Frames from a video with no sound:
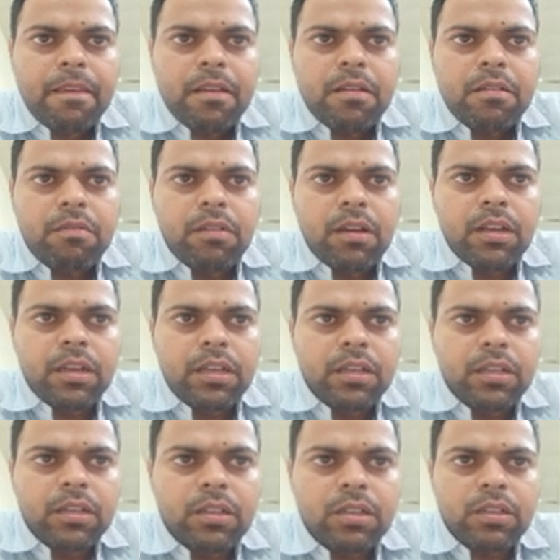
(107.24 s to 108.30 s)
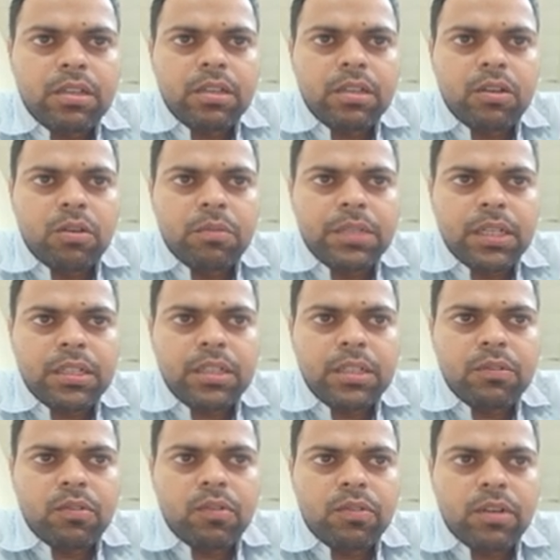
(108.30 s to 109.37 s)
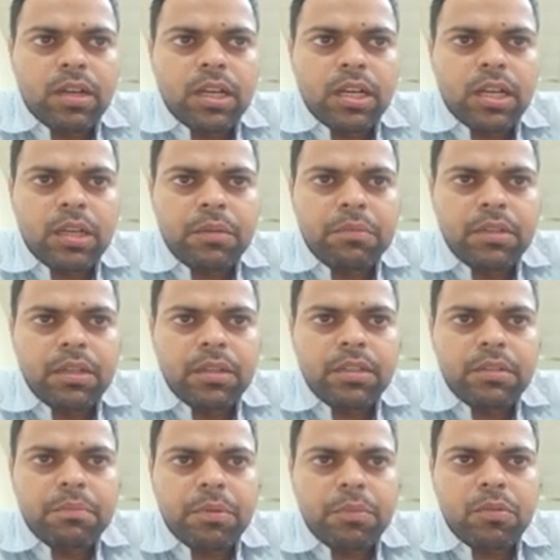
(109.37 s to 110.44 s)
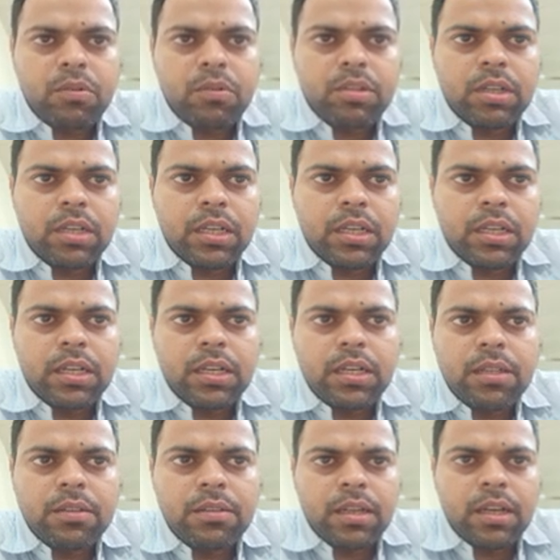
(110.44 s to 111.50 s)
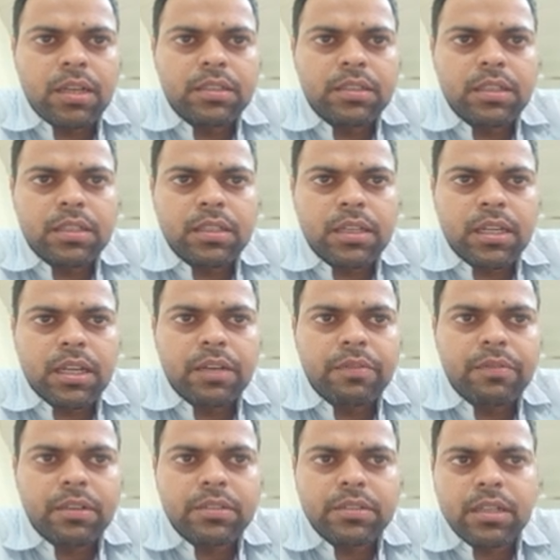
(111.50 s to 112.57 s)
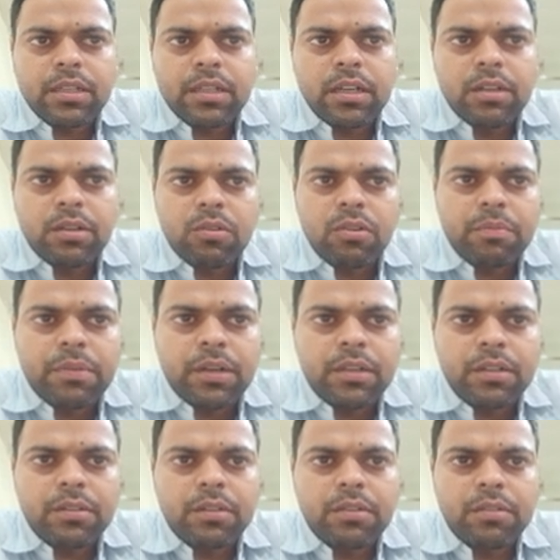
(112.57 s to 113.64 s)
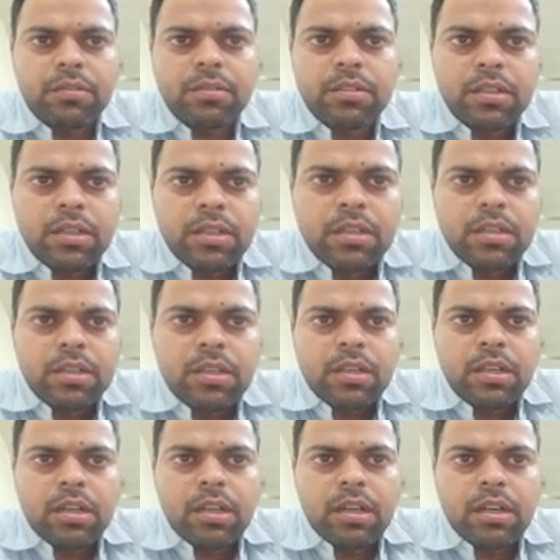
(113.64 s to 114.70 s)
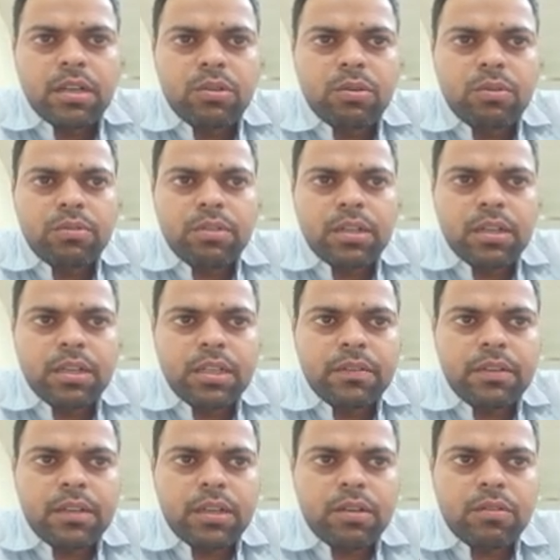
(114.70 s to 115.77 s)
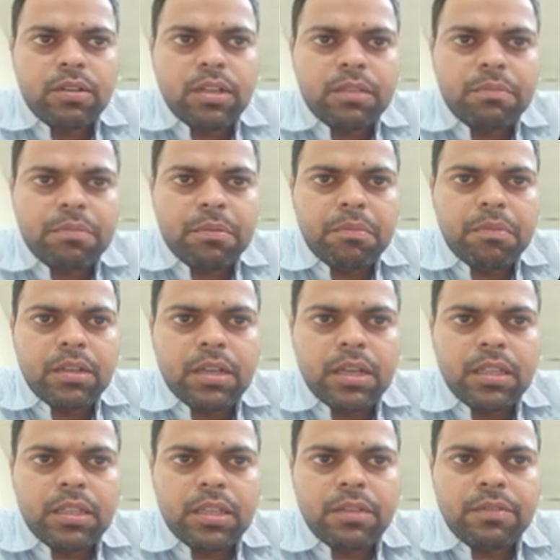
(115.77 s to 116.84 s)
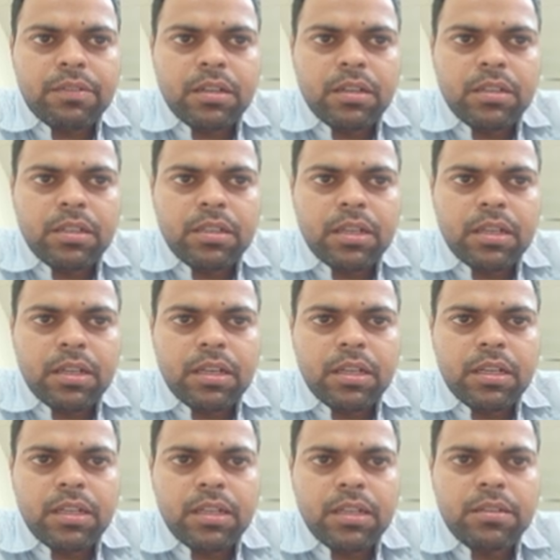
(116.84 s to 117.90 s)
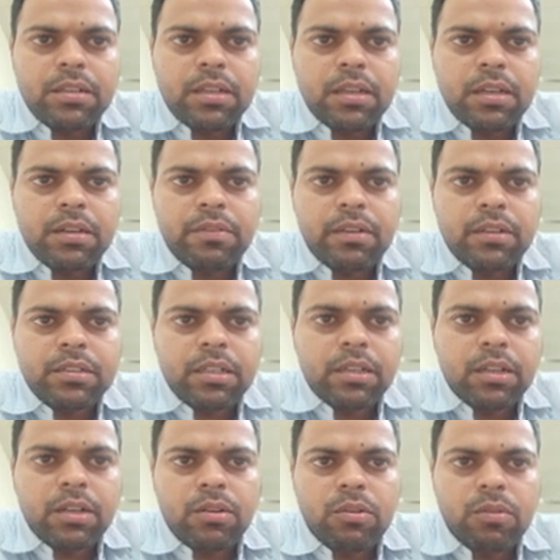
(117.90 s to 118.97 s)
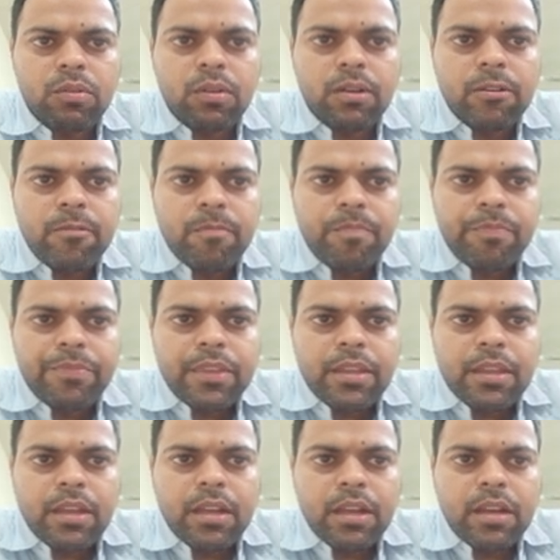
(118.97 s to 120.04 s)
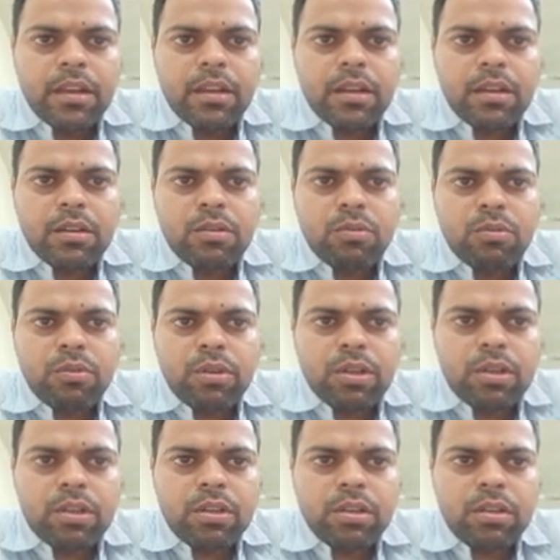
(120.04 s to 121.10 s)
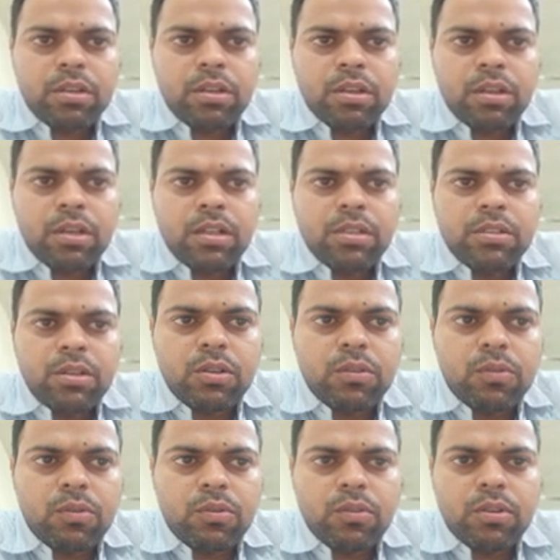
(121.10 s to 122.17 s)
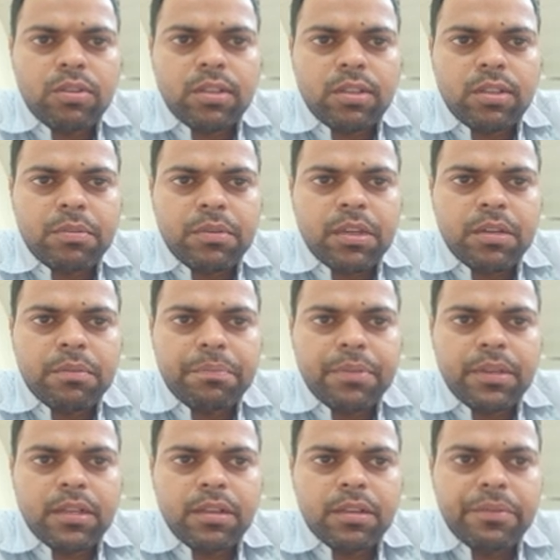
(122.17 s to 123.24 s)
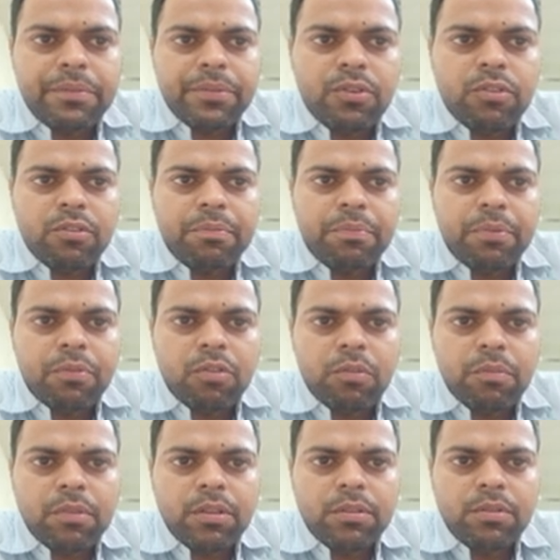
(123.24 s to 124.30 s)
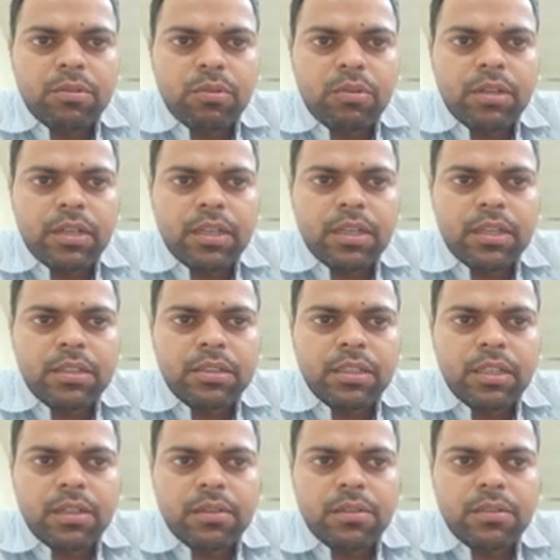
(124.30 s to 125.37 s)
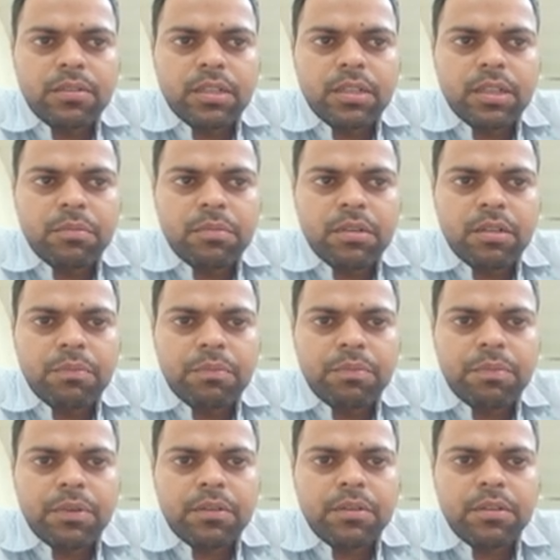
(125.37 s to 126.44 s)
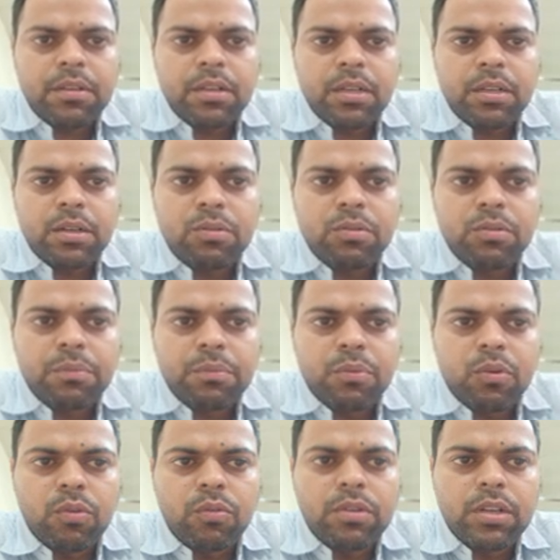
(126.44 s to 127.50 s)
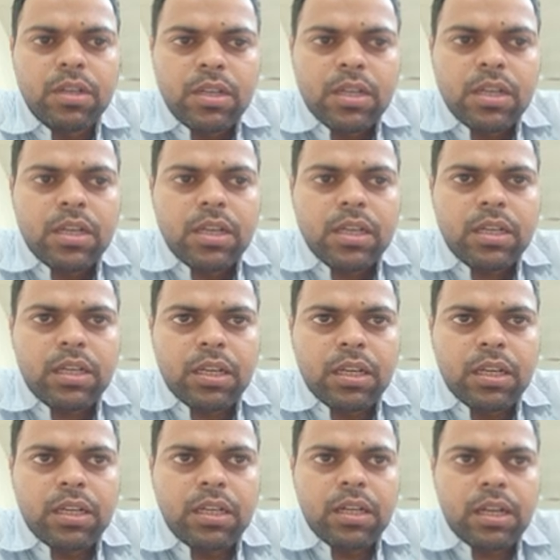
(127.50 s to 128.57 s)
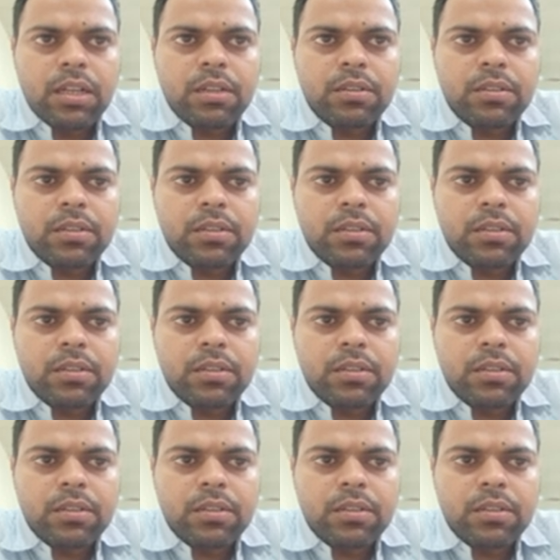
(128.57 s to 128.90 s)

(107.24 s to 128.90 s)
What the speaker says: While in objective of Kayakalp, there is a promote the cleanliness, hygiene and infection control practices, and to incentive and recognize public healthcare facilities and cleanliness and infection control, and to culture ongoing assessment and peer review of performance to create and share sustainable practices related to improve cleanliness.